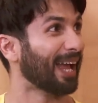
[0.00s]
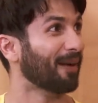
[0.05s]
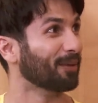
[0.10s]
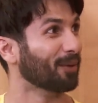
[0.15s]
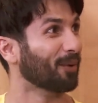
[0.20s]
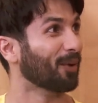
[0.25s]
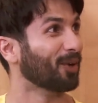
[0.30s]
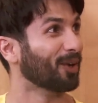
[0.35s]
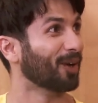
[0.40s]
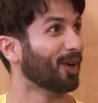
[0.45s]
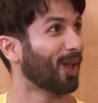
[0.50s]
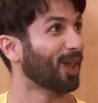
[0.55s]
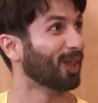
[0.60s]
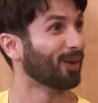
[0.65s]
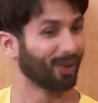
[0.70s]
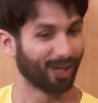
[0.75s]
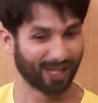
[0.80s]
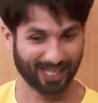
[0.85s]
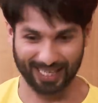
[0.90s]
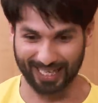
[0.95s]
I'm the one who did all
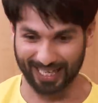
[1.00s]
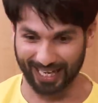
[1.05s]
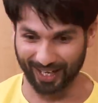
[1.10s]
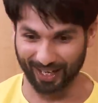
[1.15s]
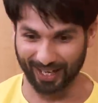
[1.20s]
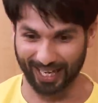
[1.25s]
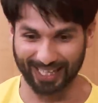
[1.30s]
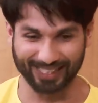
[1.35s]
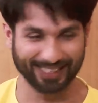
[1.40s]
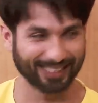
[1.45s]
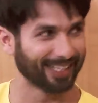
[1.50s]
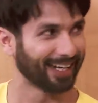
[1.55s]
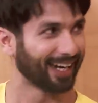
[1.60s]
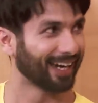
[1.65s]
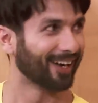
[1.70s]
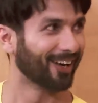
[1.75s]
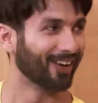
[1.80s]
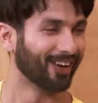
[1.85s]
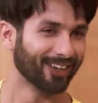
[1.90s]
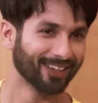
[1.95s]
the work. Get your ass here
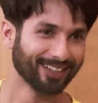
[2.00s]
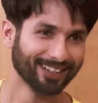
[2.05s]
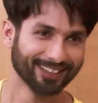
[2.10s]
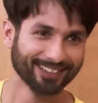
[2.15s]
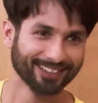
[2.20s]
right now.